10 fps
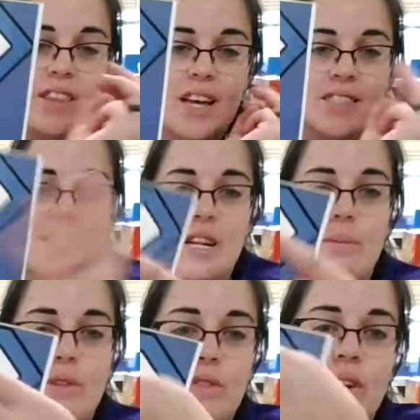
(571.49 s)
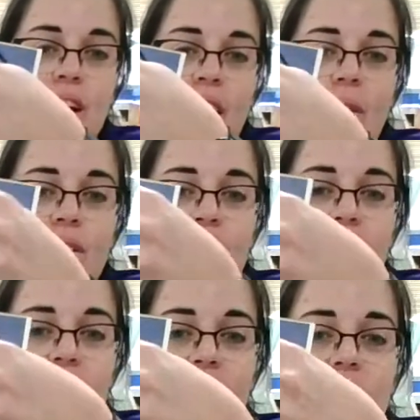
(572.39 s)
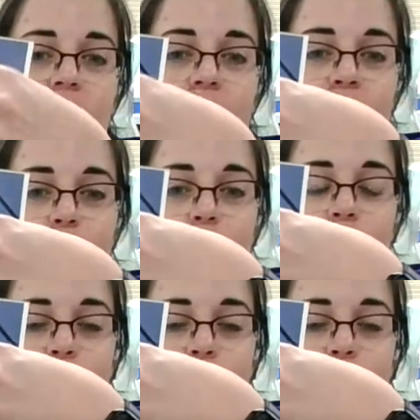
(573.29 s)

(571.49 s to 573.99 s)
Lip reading: That's the number 3. I always think that if you put your